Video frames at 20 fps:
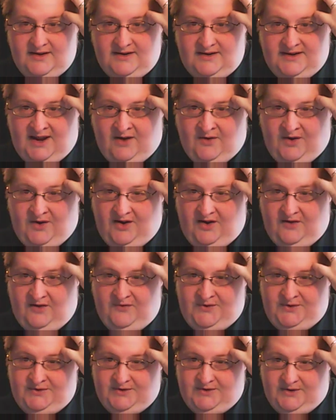Now, a
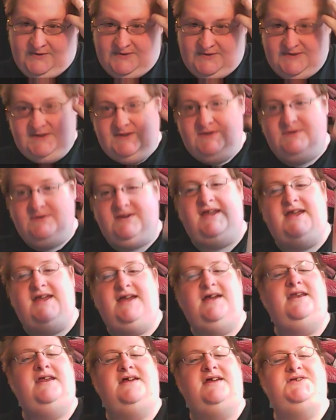few notes. You
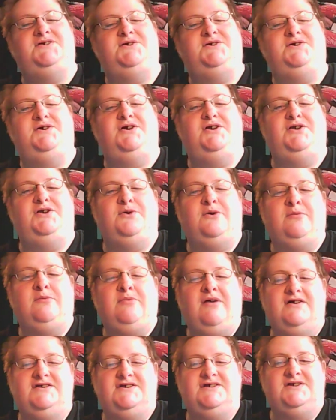can enter your
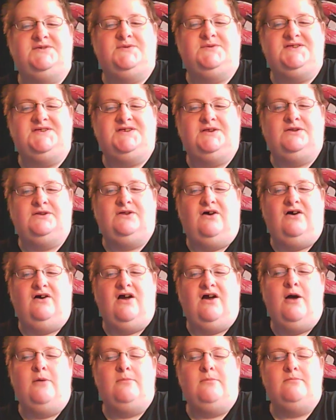projects for this
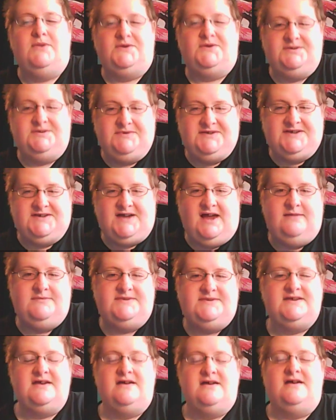along multiple
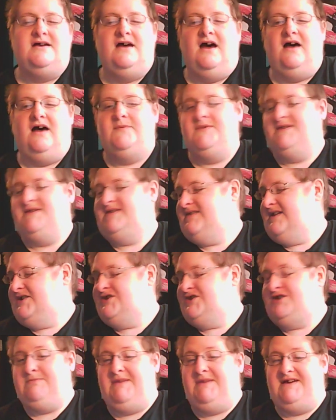times. This is
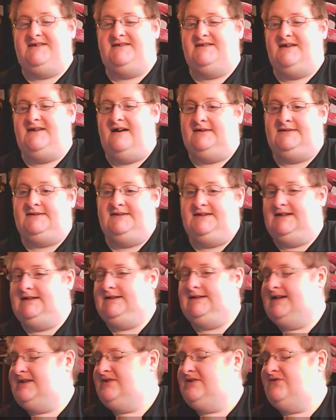actually based on the
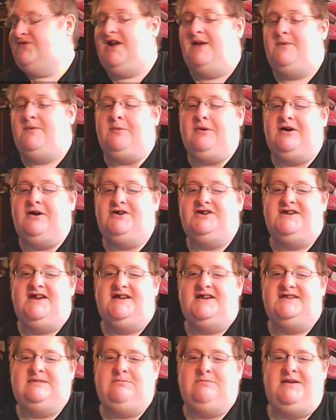length of time the project
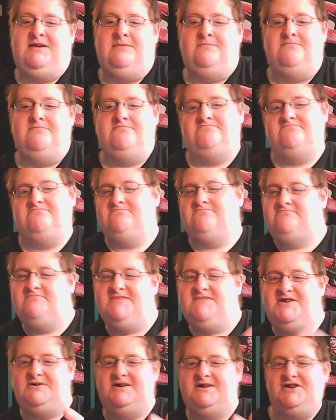has been,
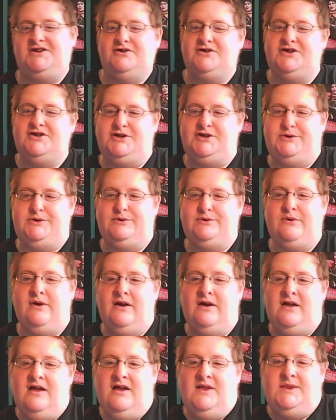in your queue.
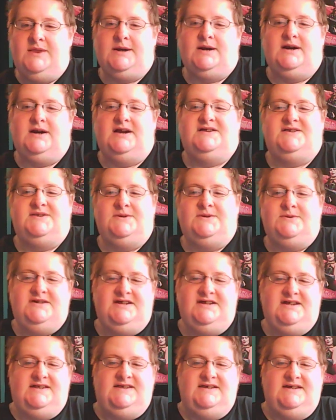There is no
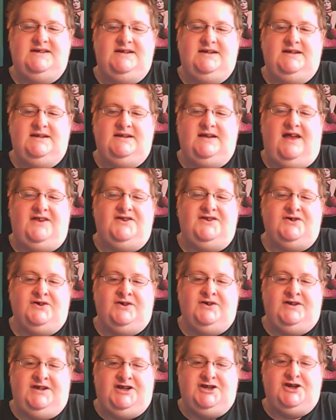need to enter
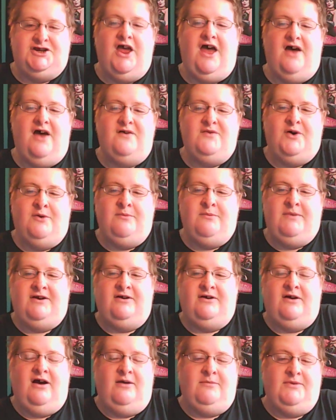each FL
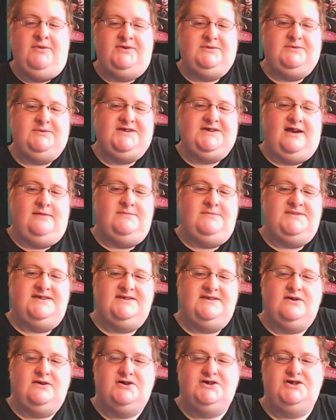multiple times.
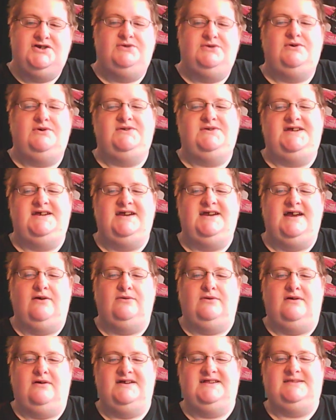As long as you notate how
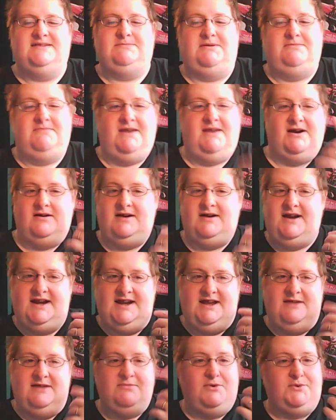long it's been
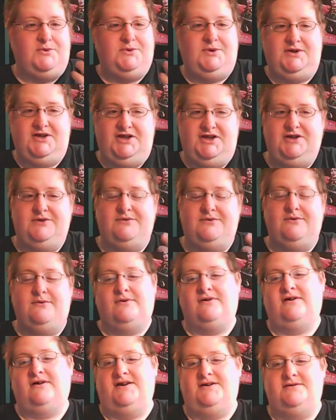marinating in both your queue
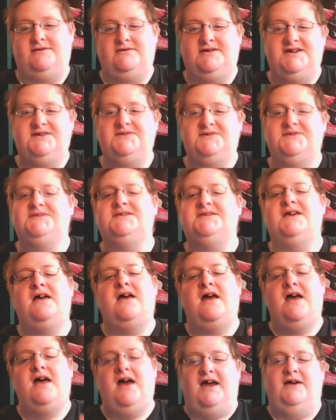or on your needles,
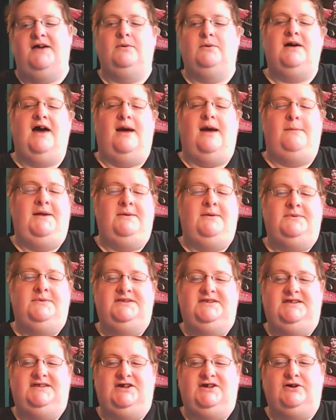I will comment
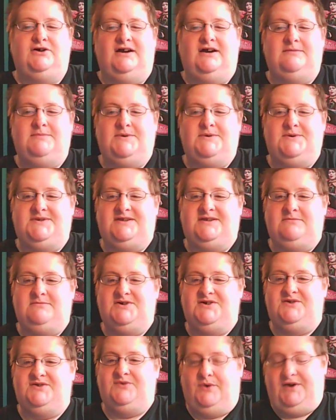with the correct post
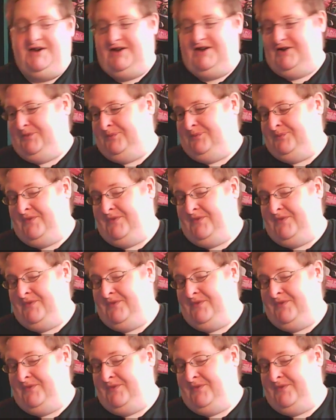numbers for you.